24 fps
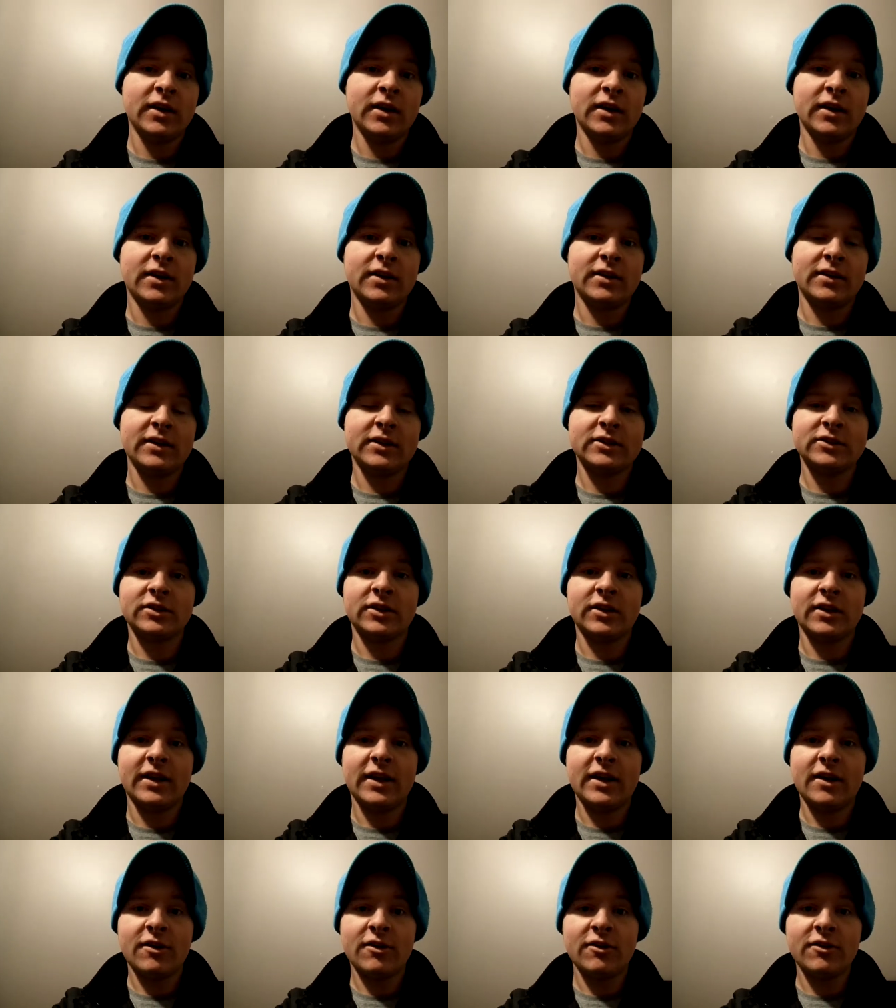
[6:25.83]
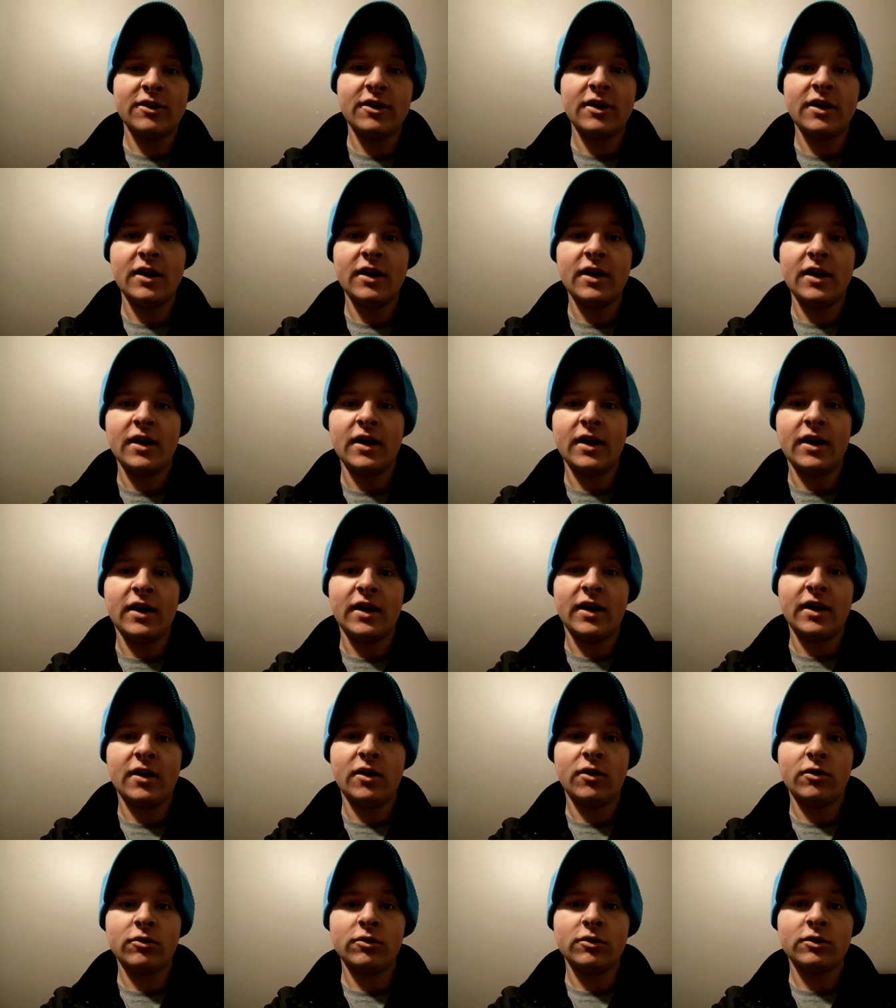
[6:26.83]
and things like that on.
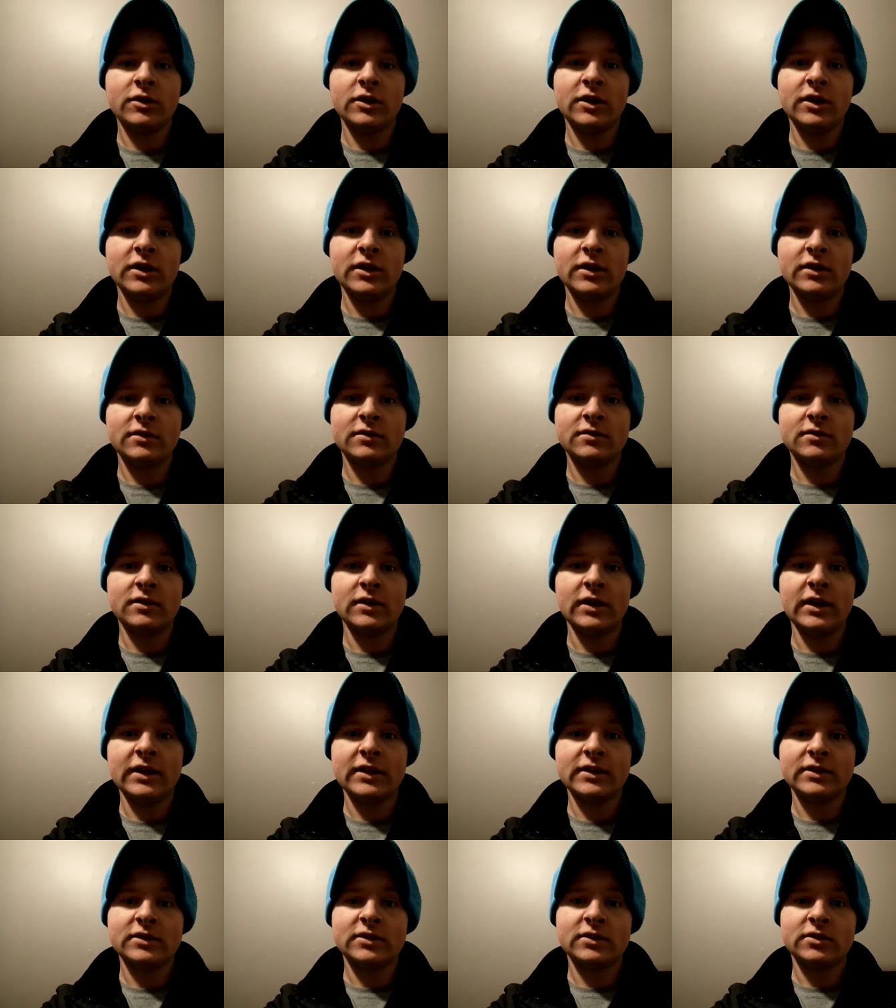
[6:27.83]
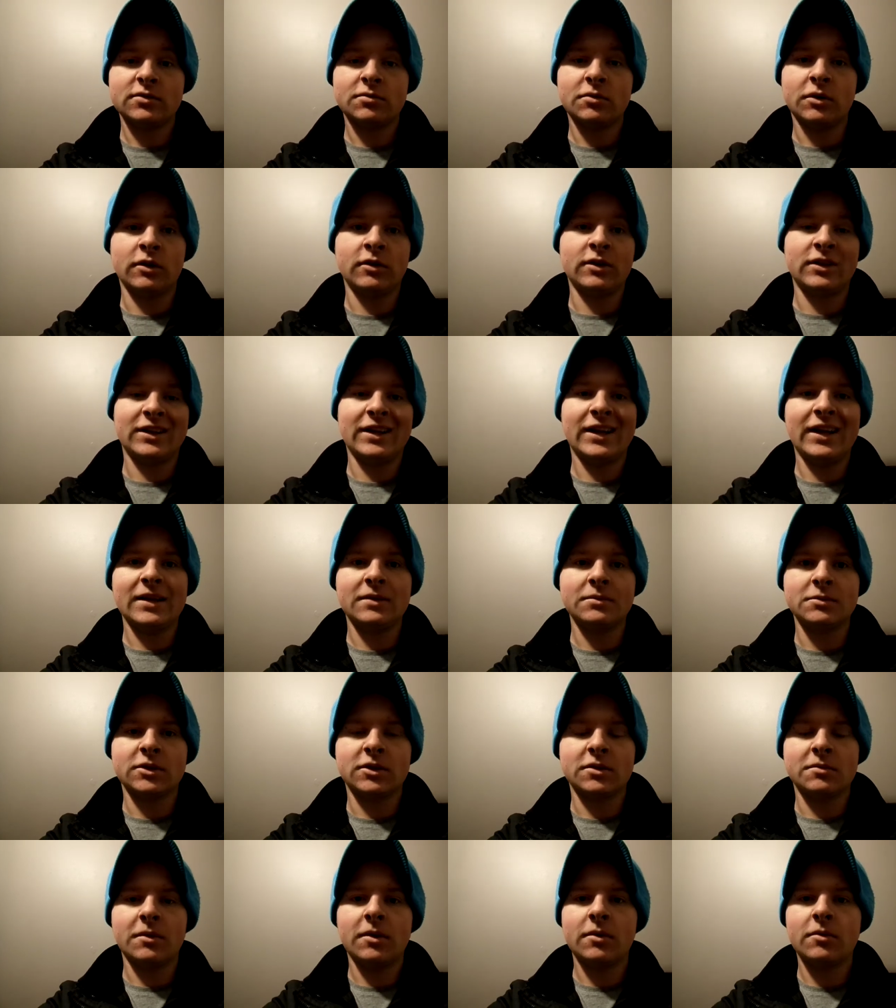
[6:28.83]
Uh, all the links, well the names
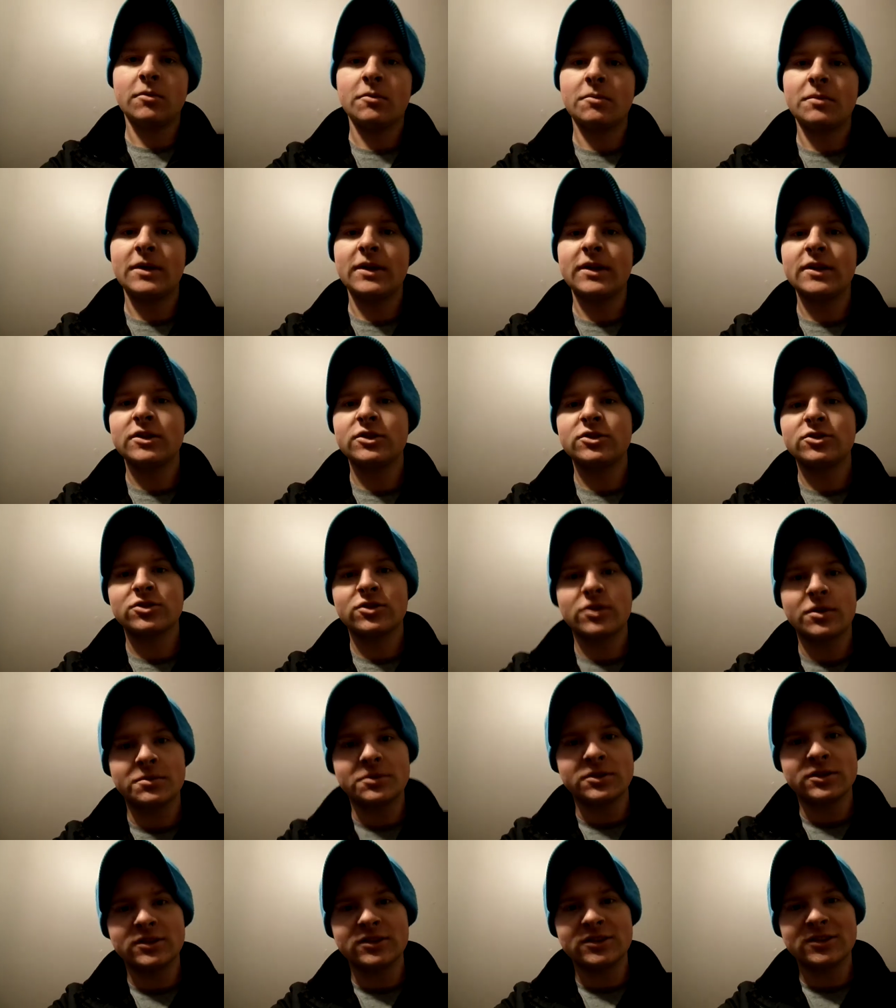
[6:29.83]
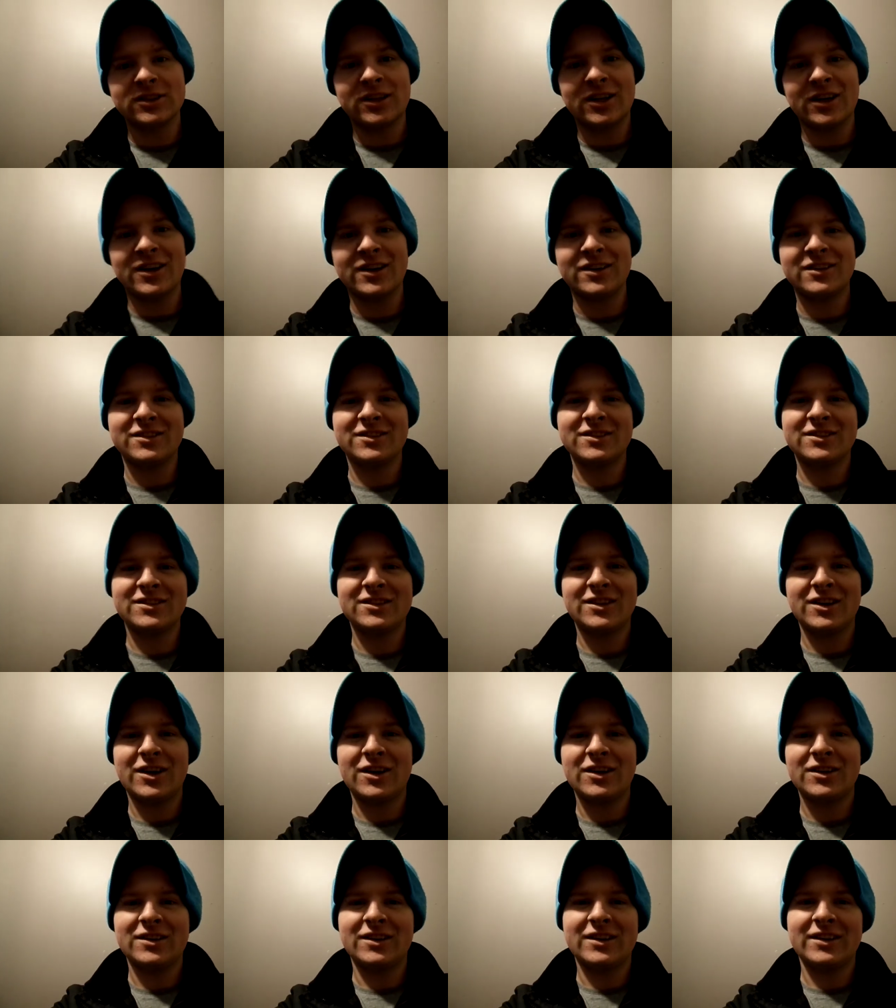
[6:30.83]
at the moment will be in the description so
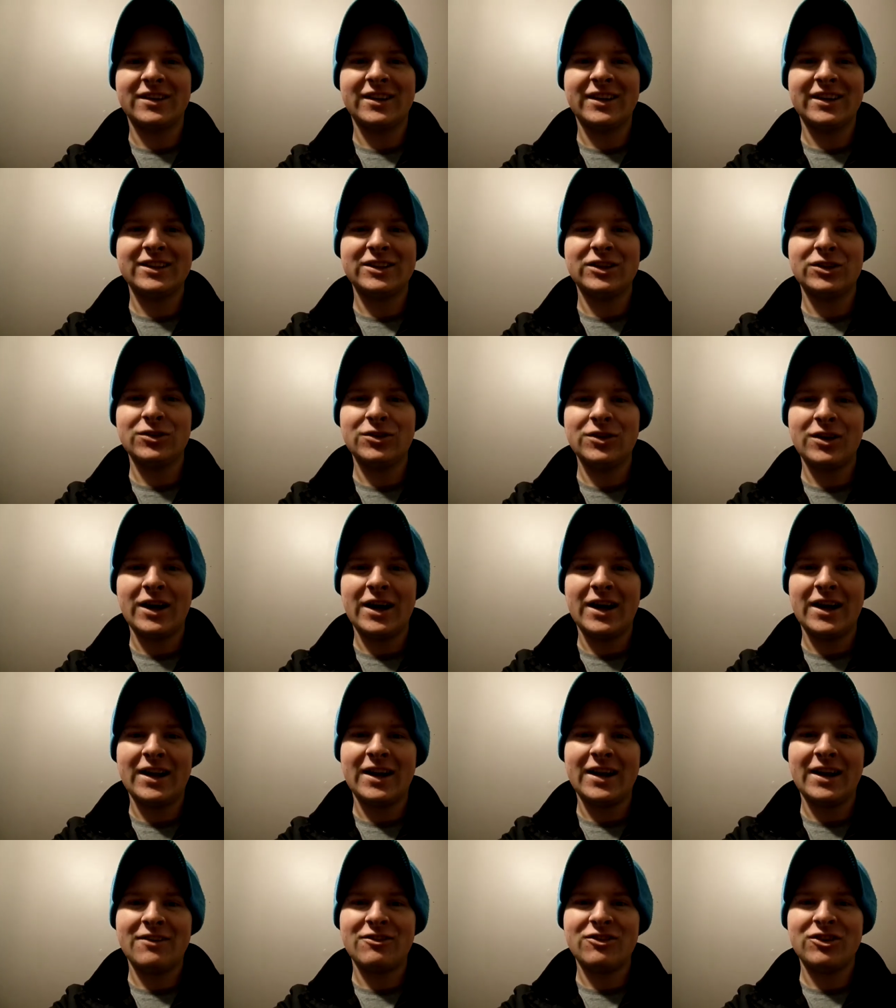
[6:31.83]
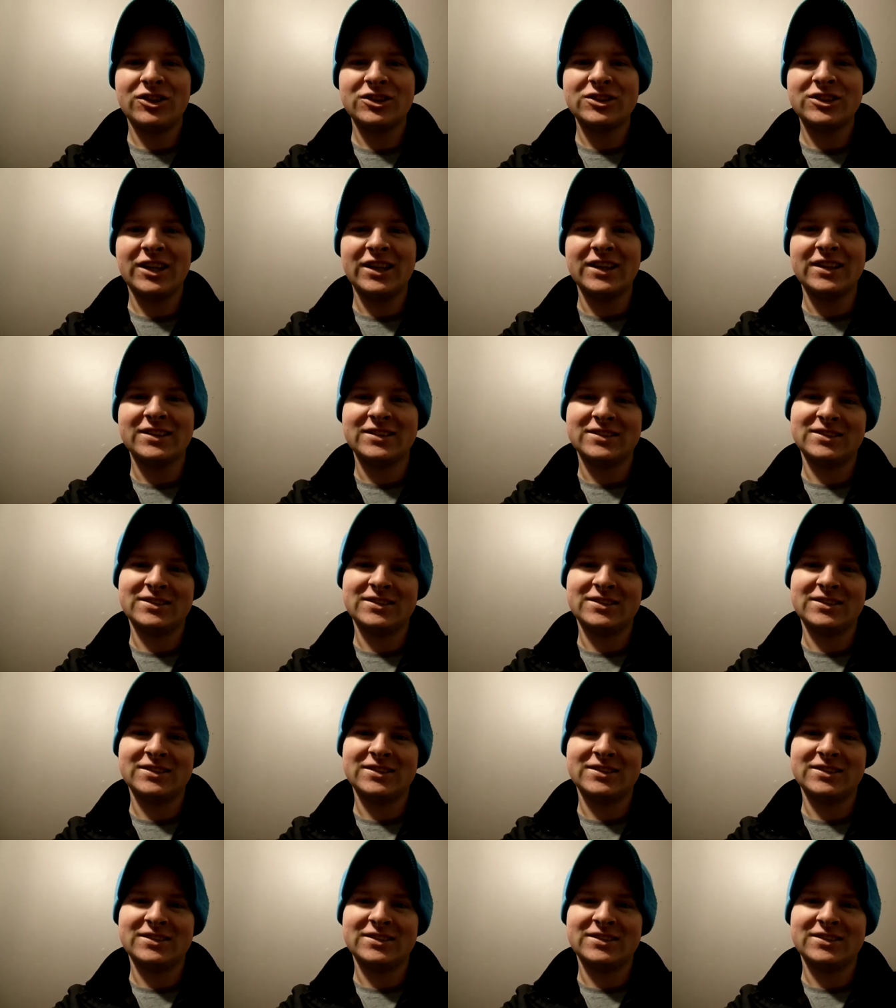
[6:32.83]
thank you and have a nice day.